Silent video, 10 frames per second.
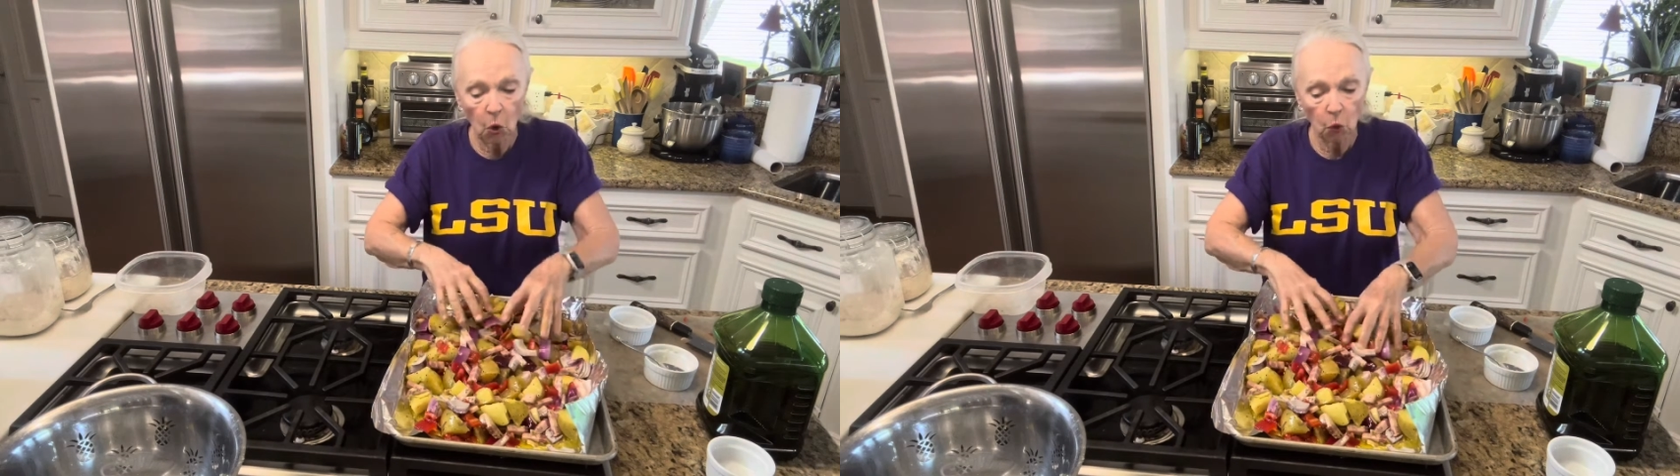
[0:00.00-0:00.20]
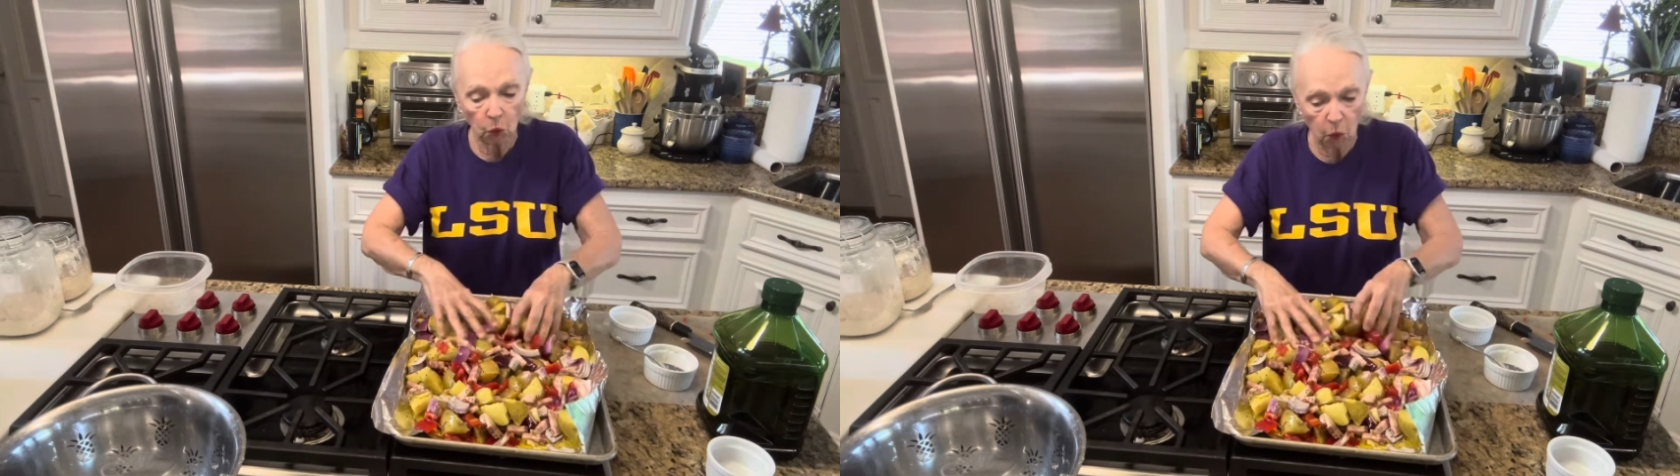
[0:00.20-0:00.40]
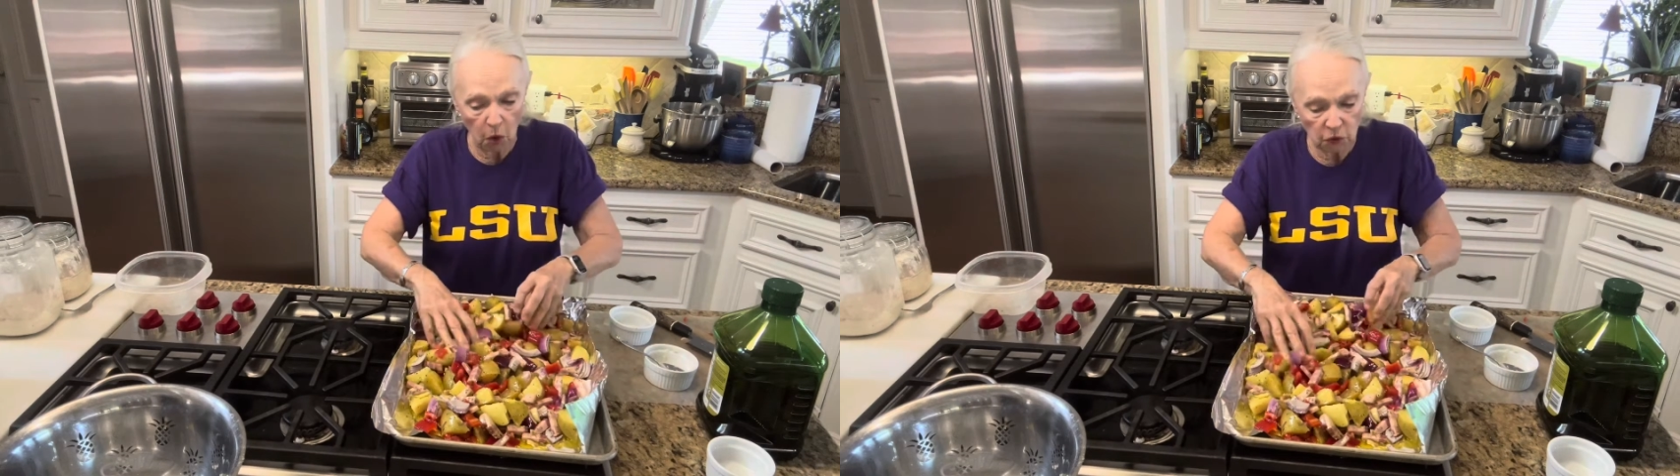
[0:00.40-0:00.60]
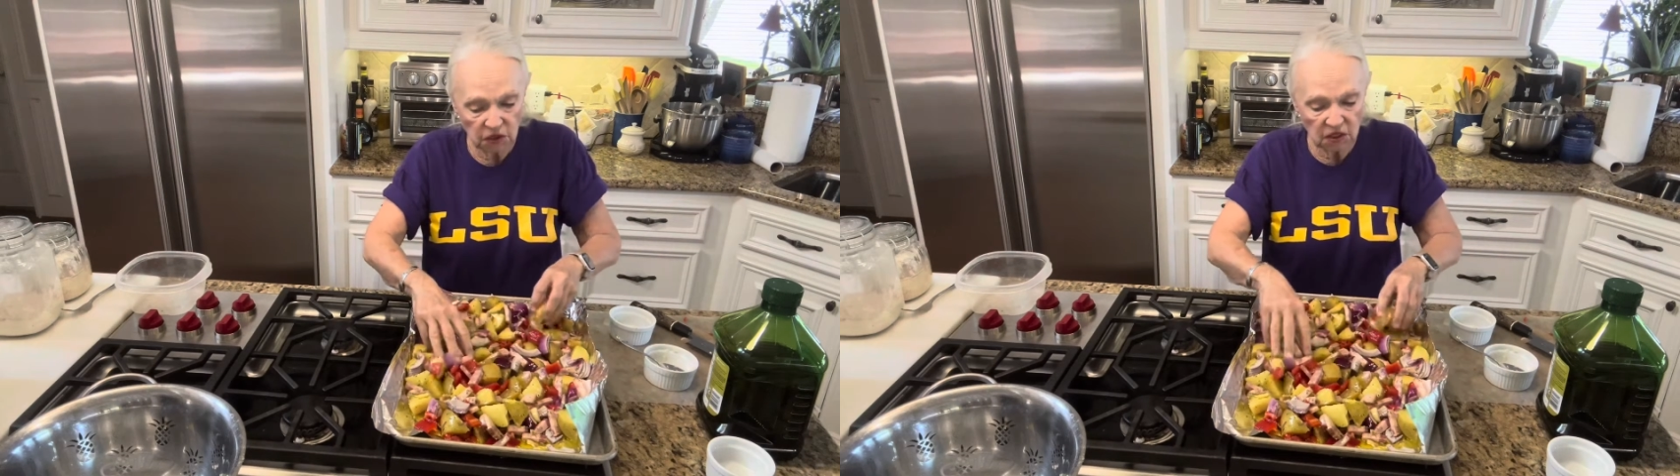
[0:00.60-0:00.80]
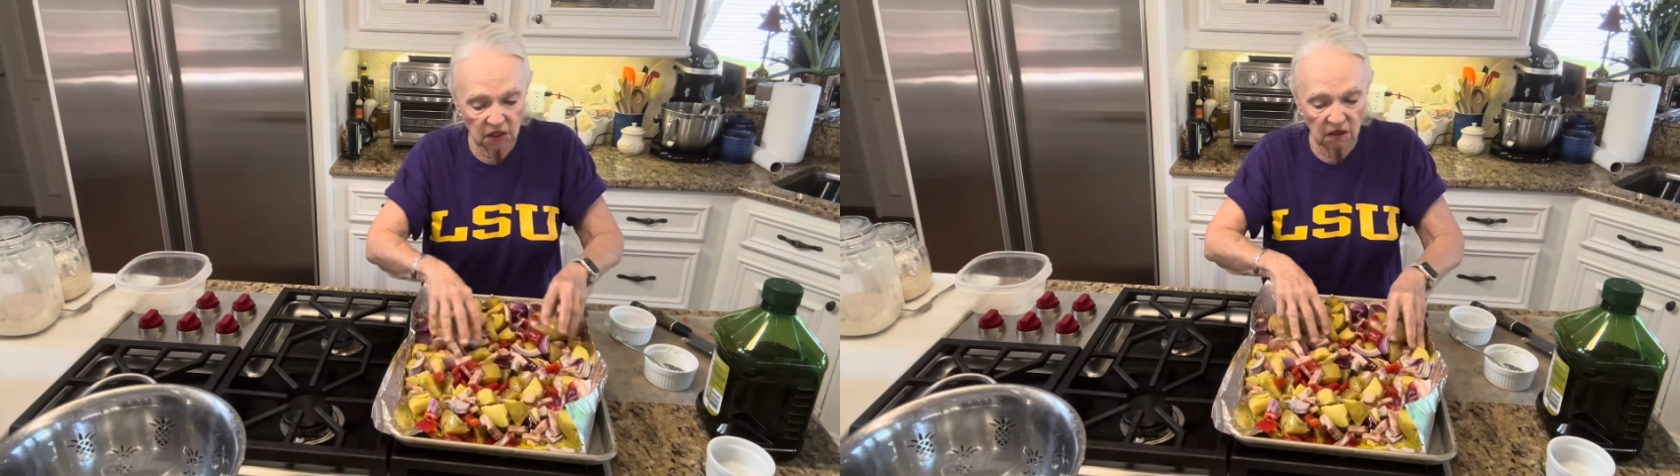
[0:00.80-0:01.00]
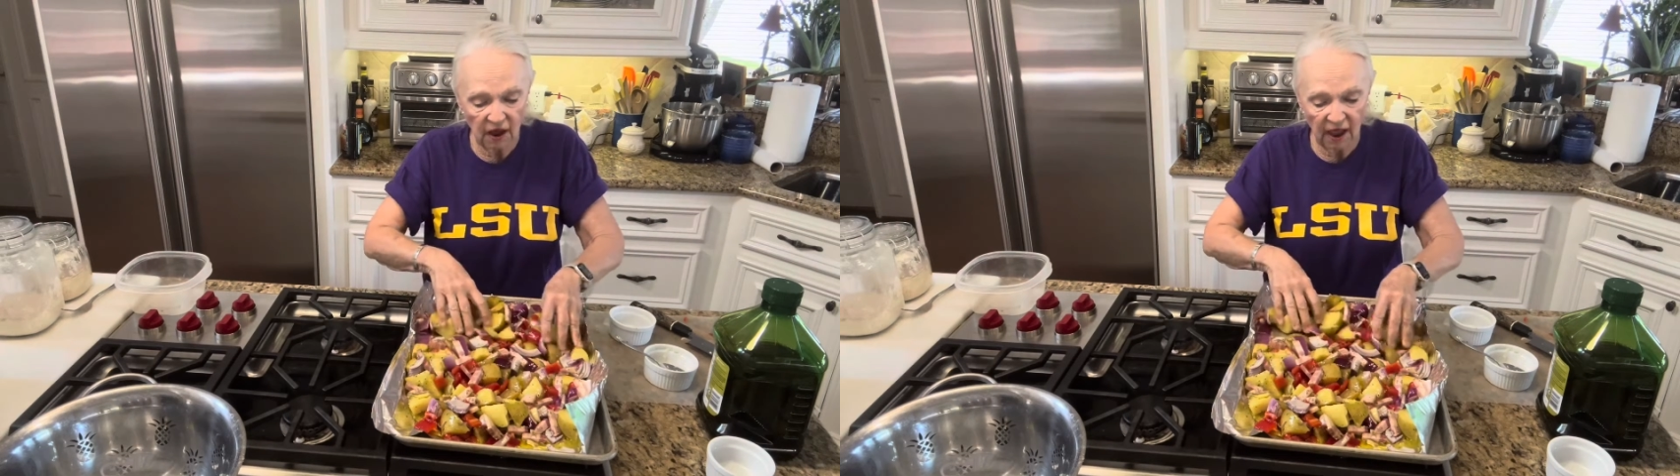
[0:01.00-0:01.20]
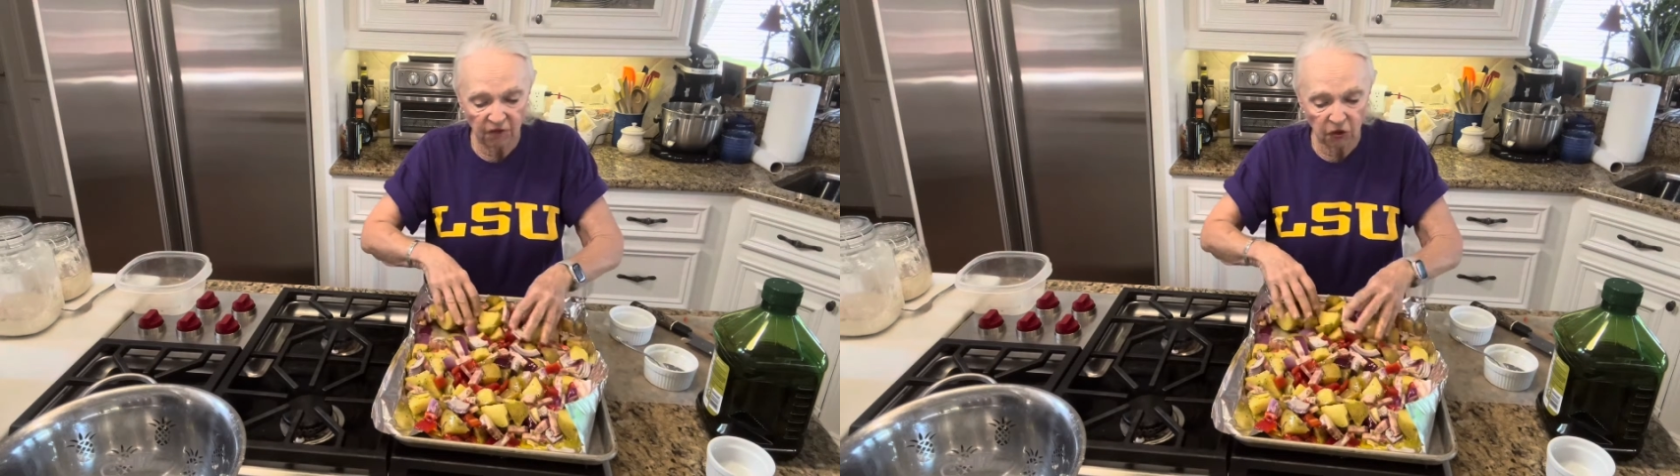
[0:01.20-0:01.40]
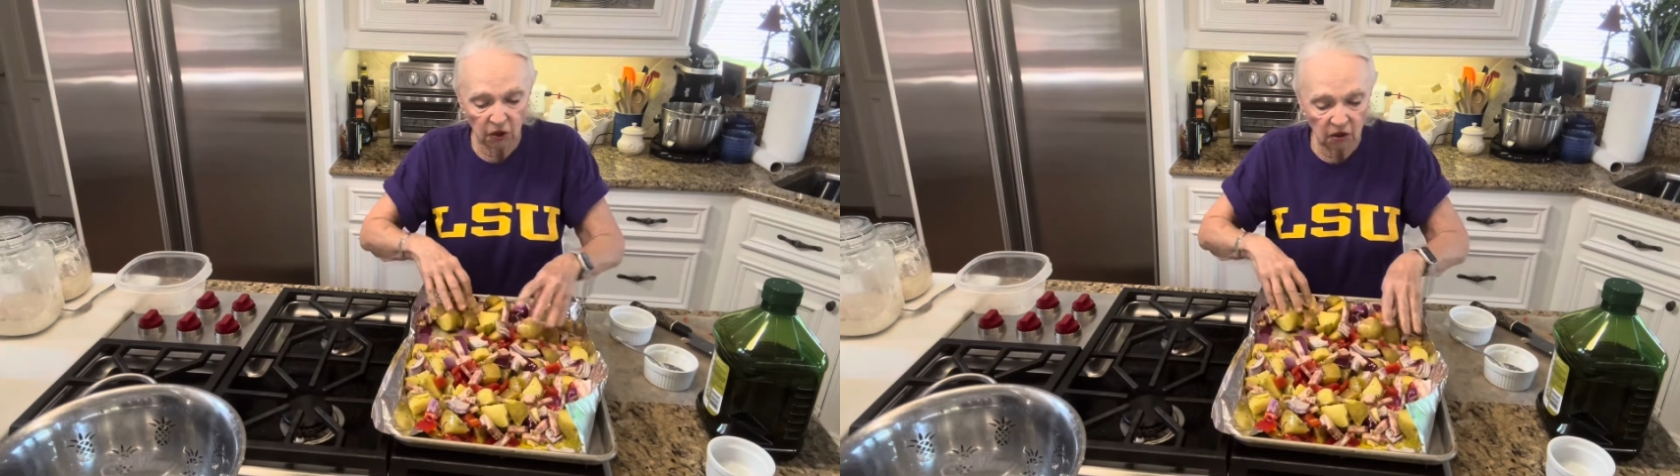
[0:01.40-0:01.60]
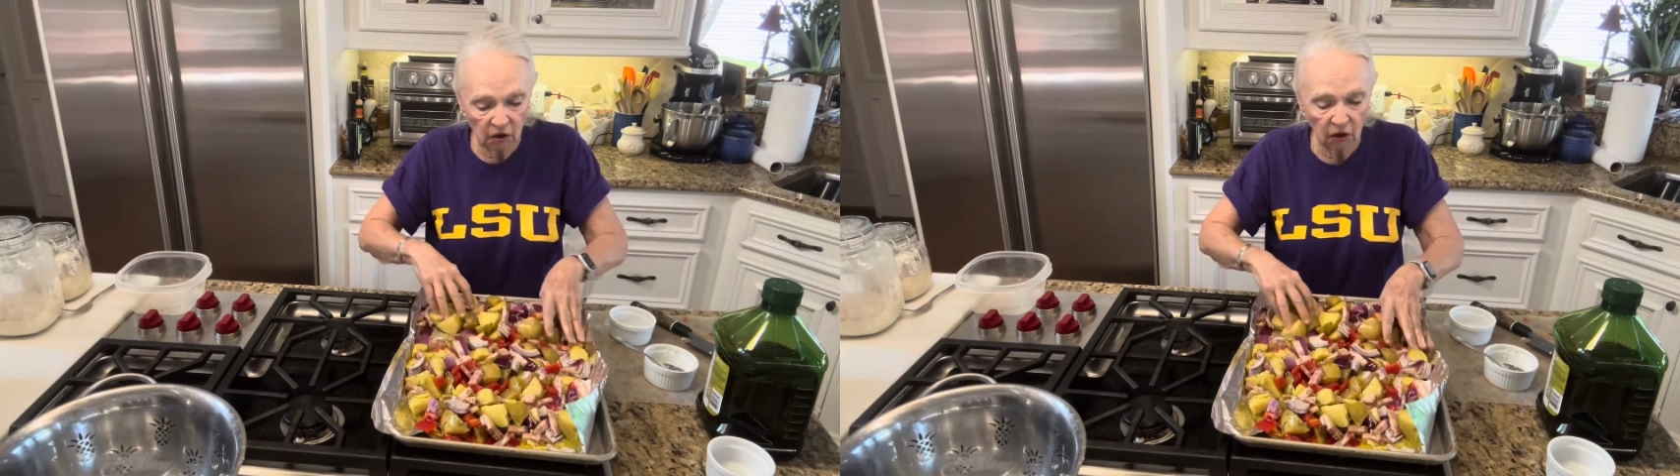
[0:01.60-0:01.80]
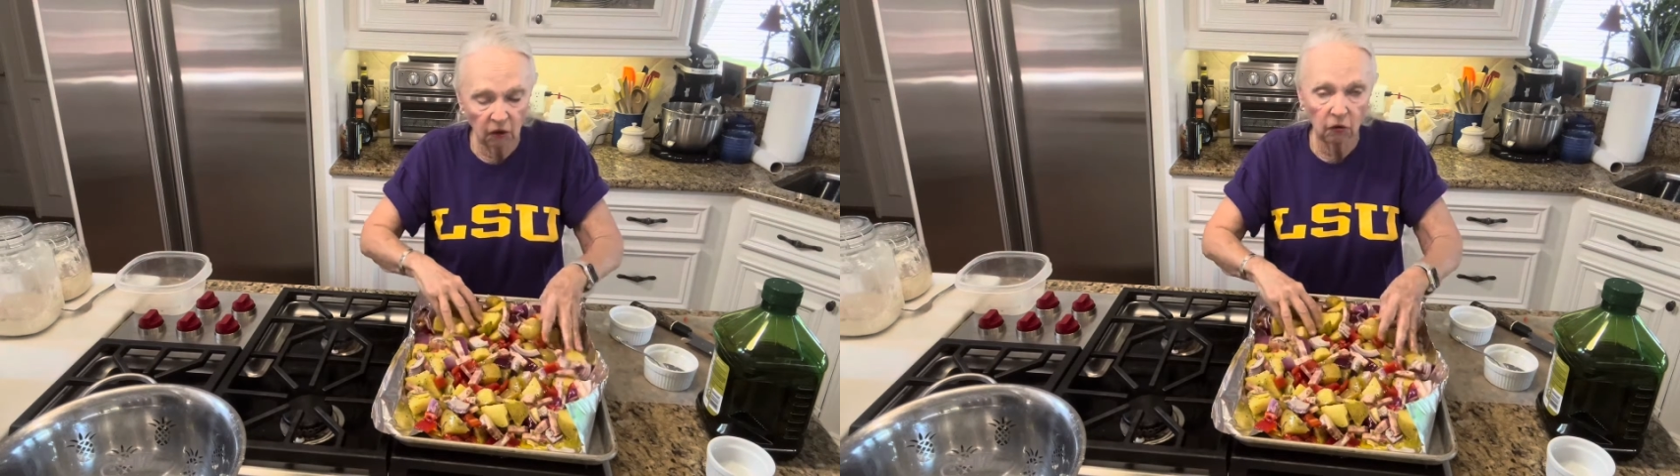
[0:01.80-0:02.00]
roasted, have a good
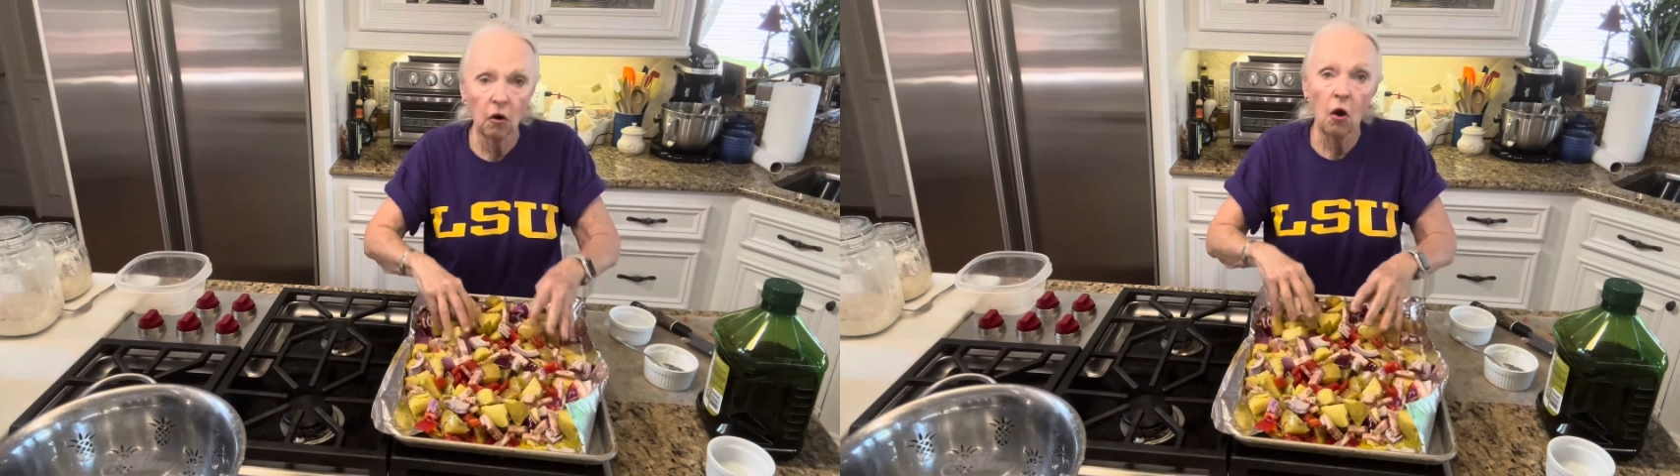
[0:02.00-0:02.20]
color